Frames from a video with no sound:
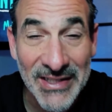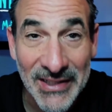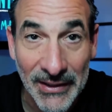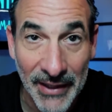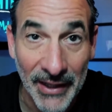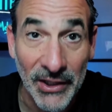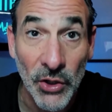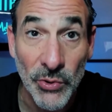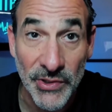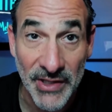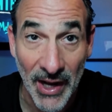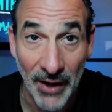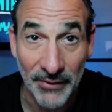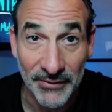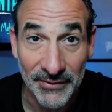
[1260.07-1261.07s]
intellect goes
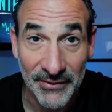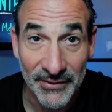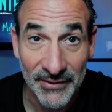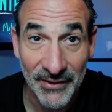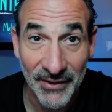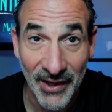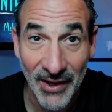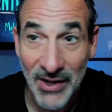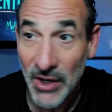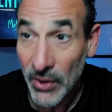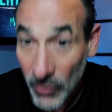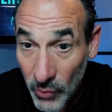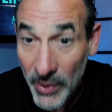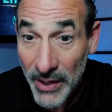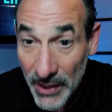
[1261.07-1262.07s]
down. Okay,
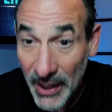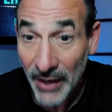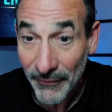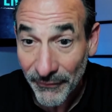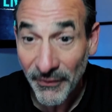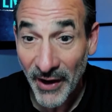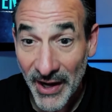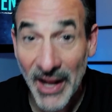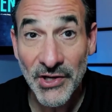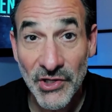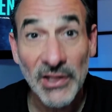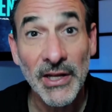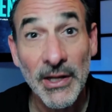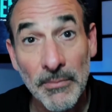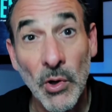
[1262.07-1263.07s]
we get
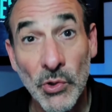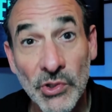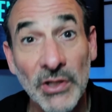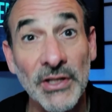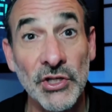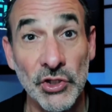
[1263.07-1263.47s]
financially, emotionally